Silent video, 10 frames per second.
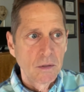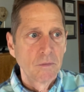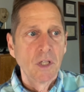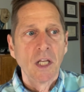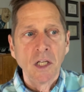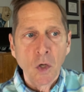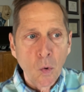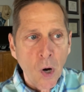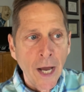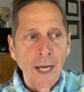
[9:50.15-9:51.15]
of getting
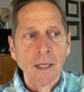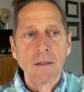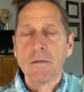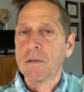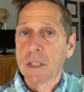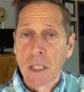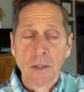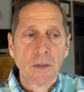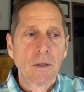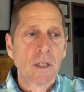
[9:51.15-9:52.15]
quiet and
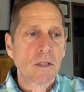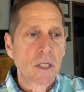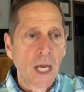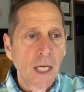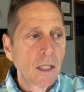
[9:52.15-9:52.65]
centered and staying